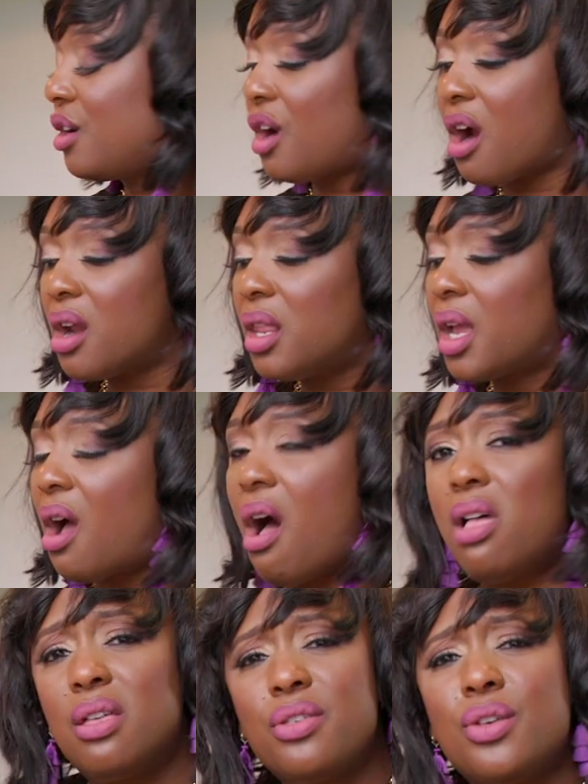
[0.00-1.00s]
garlic,
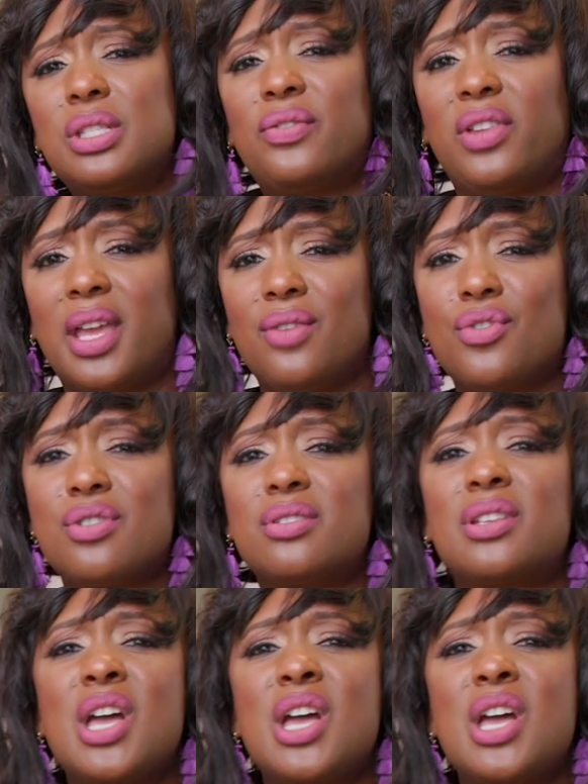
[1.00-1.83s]
all of those flavors